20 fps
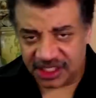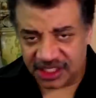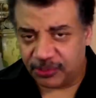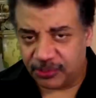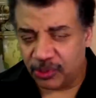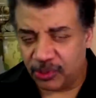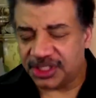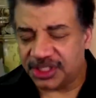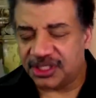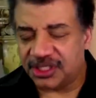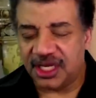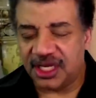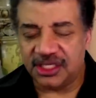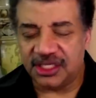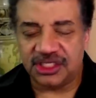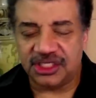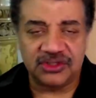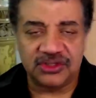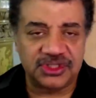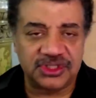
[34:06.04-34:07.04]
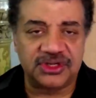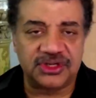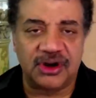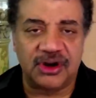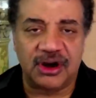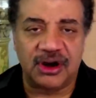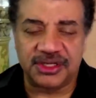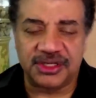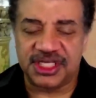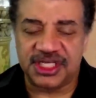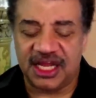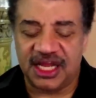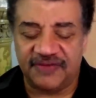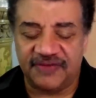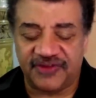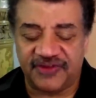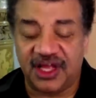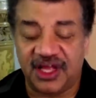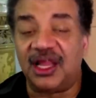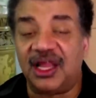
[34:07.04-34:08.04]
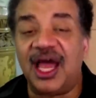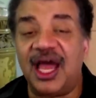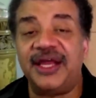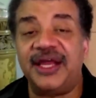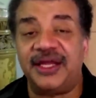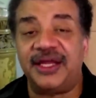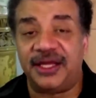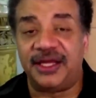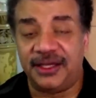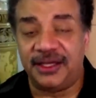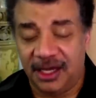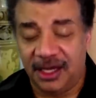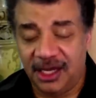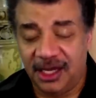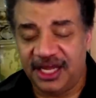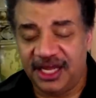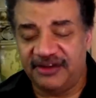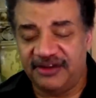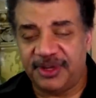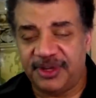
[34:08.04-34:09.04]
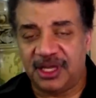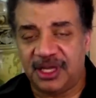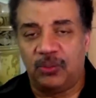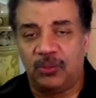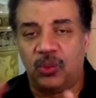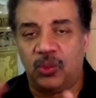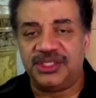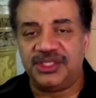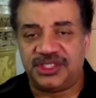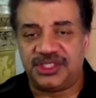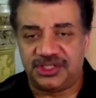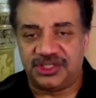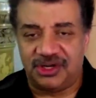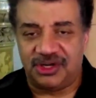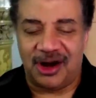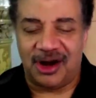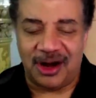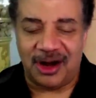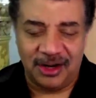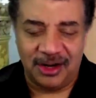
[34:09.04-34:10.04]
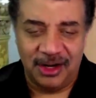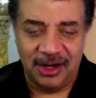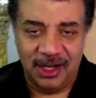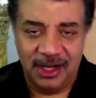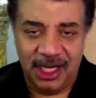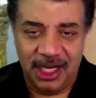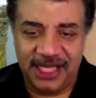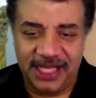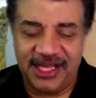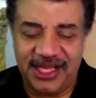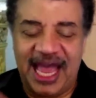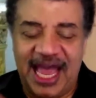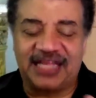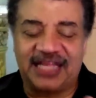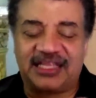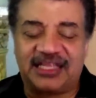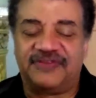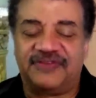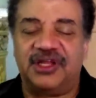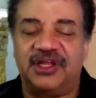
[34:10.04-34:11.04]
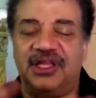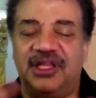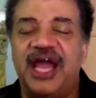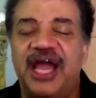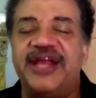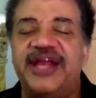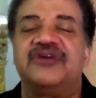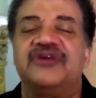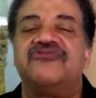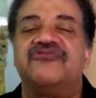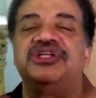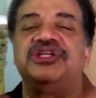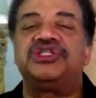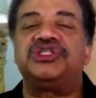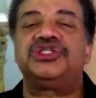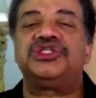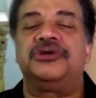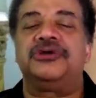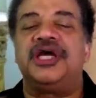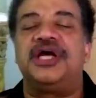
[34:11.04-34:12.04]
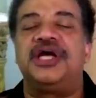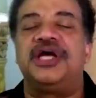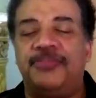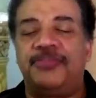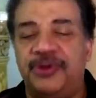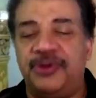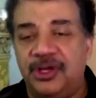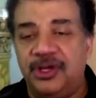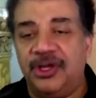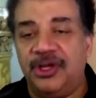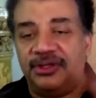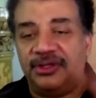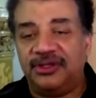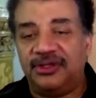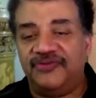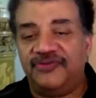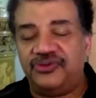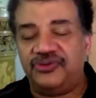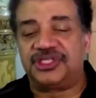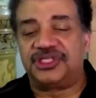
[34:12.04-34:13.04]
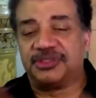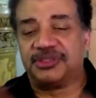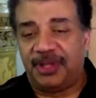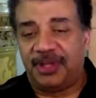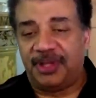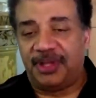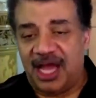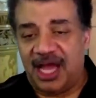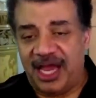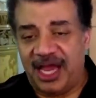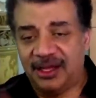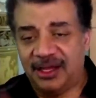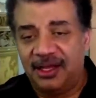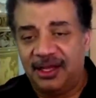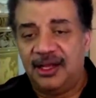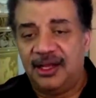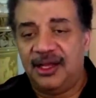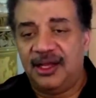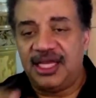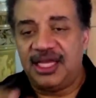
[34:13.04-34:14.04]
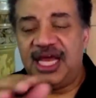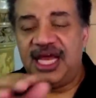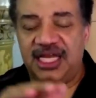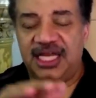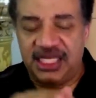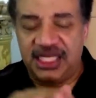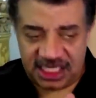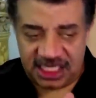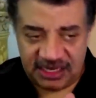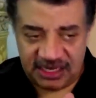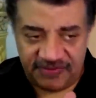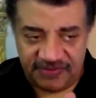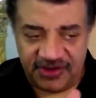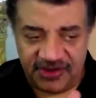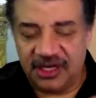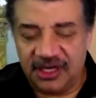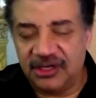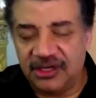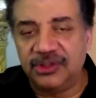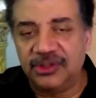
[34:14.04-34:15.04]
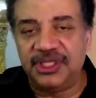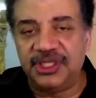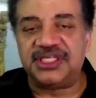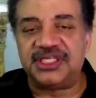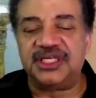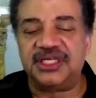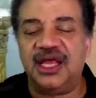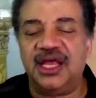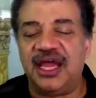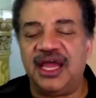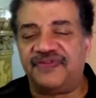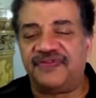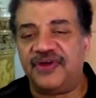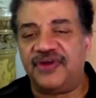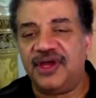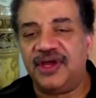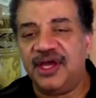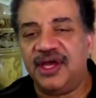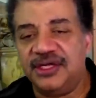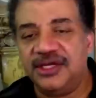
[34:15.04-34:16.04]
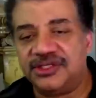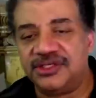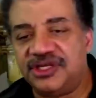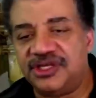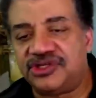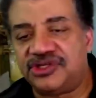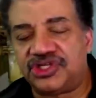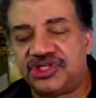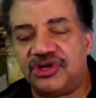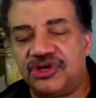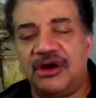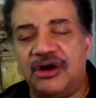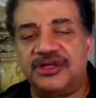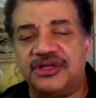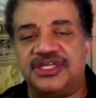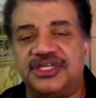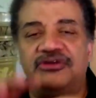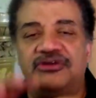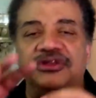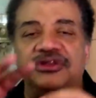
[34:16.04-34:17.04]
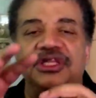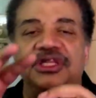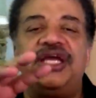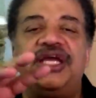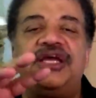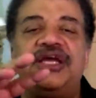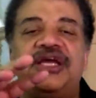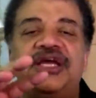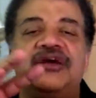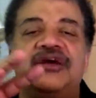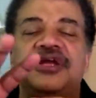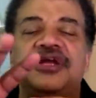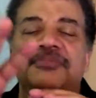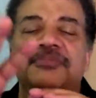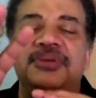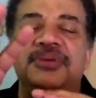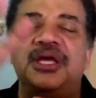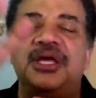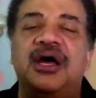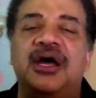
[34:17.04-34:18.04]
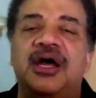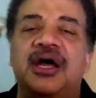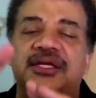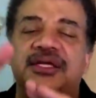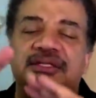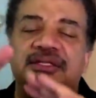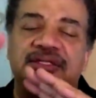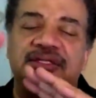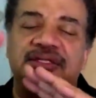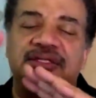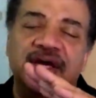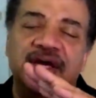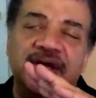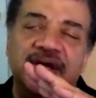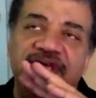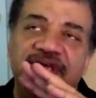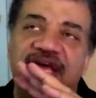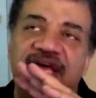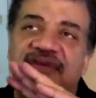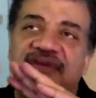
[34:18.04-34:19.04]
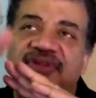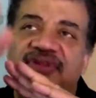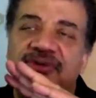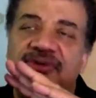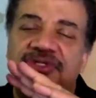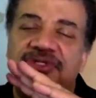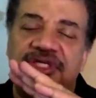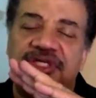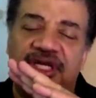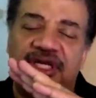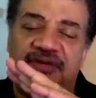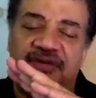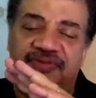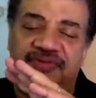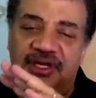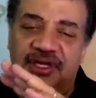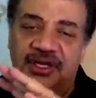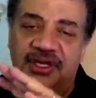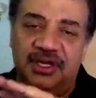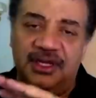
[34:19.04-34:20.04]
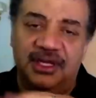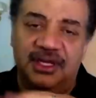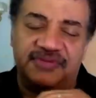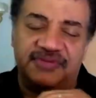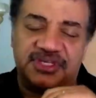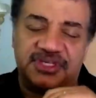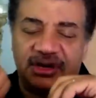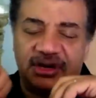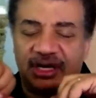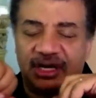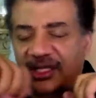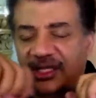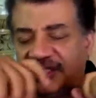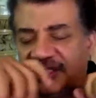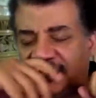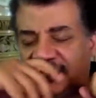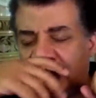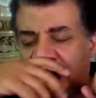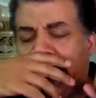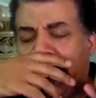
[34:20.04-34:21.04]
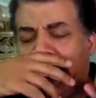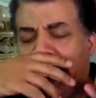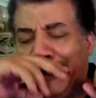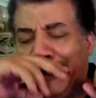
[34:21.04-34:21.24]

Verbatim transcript: points that it's two stars that have collided and have become one star, and the act of colliding re-churned up the fuel supply, and it has given it a new lease on life. So these are stars that are lingering behind the evolution of a star cluster.